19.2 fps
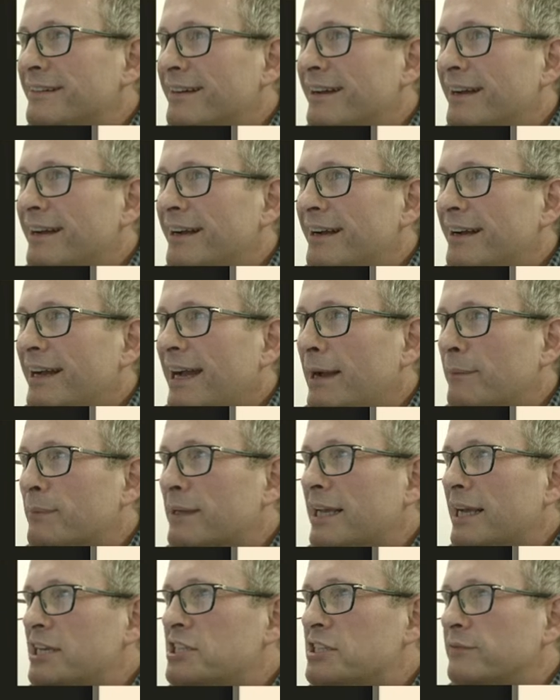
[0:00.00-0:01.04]
uh,
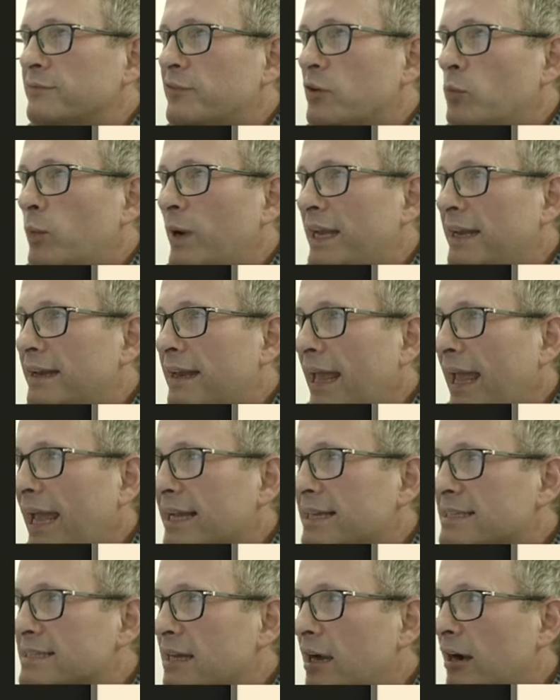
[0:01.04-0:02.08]
application for wind
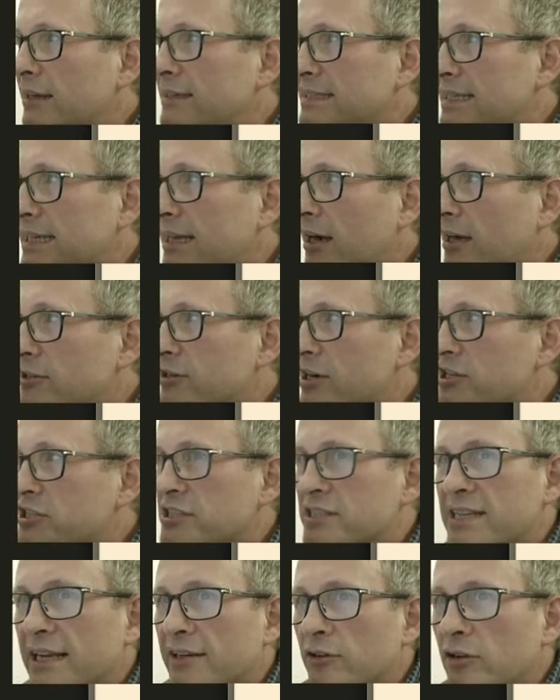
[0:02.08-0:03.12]
hex
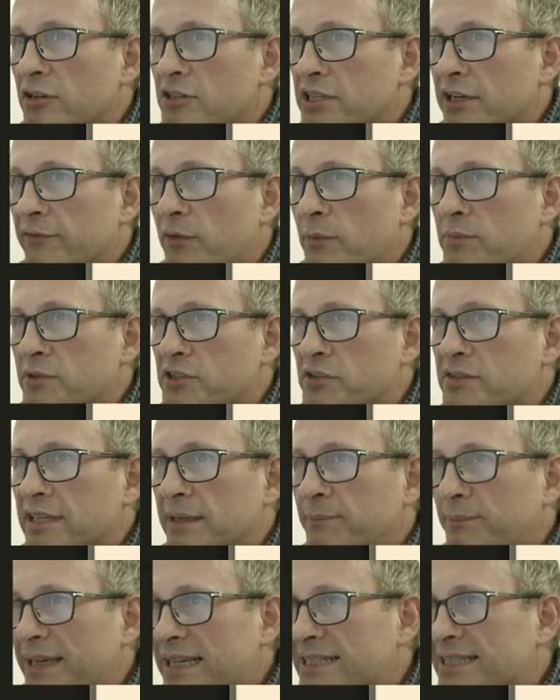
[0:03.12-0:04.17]
dehydration technology for
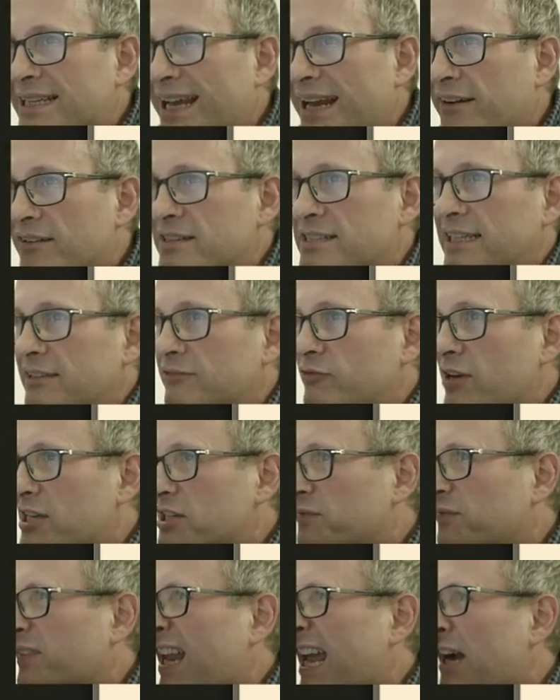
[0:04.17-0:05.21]
producing beta carotene
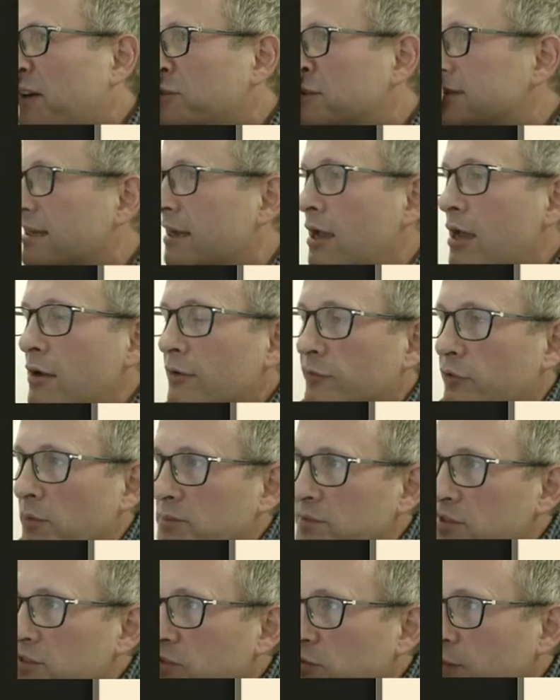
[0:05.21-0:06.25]
rich flours
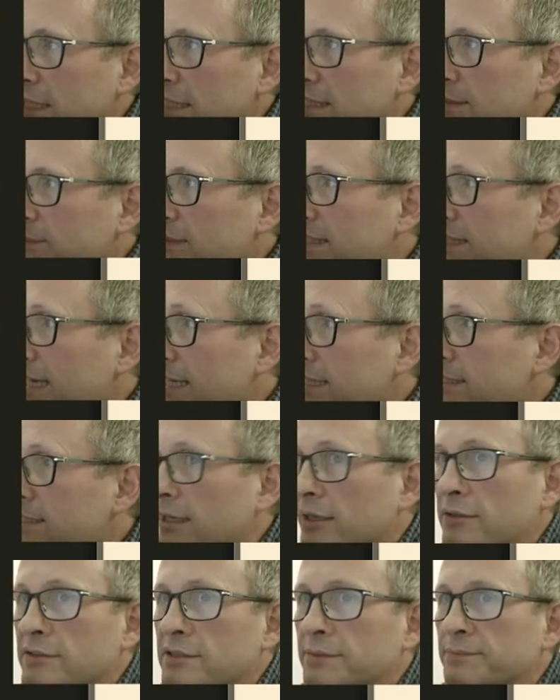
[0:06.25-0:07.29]
from sweet
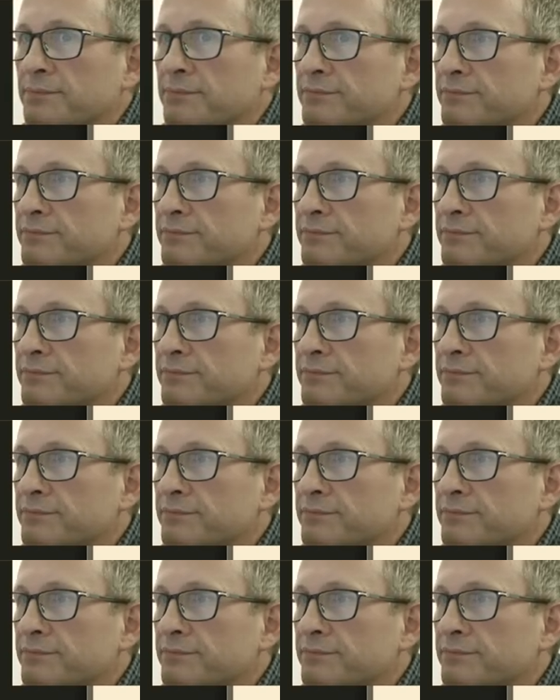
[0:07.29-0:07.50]
potatoes.